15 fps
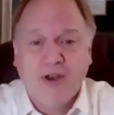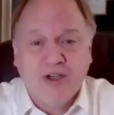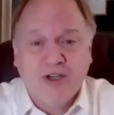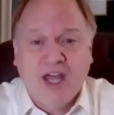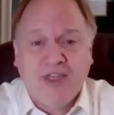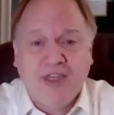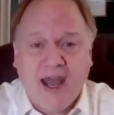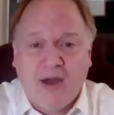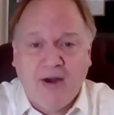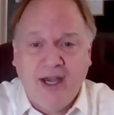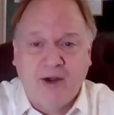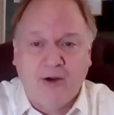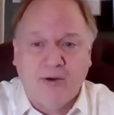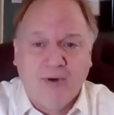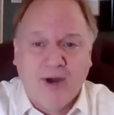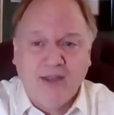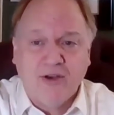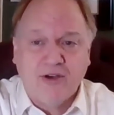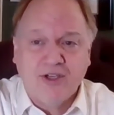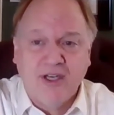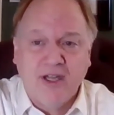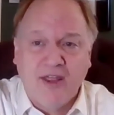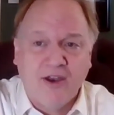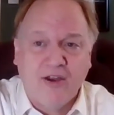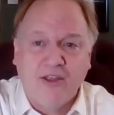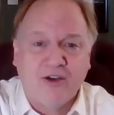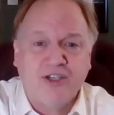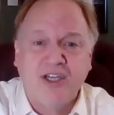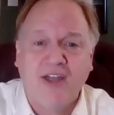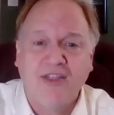There's nothing out here, right? There's
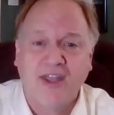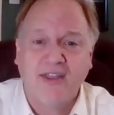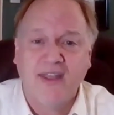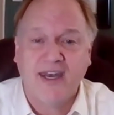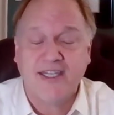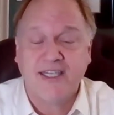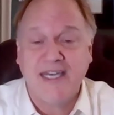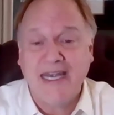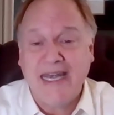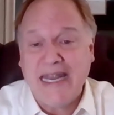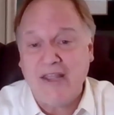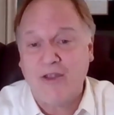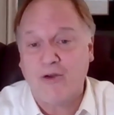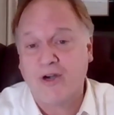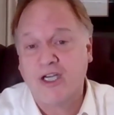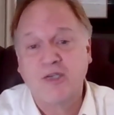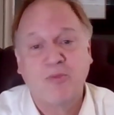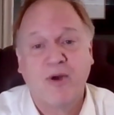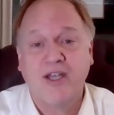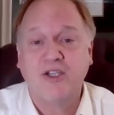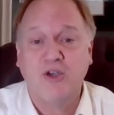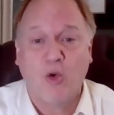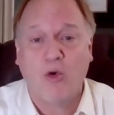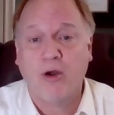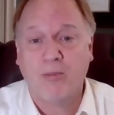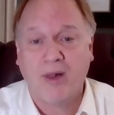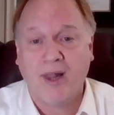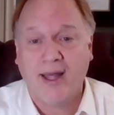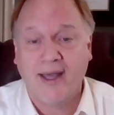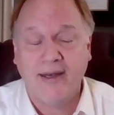nothing that is neither express nor
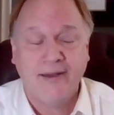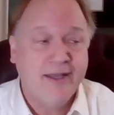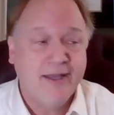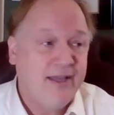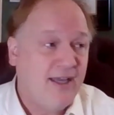implied.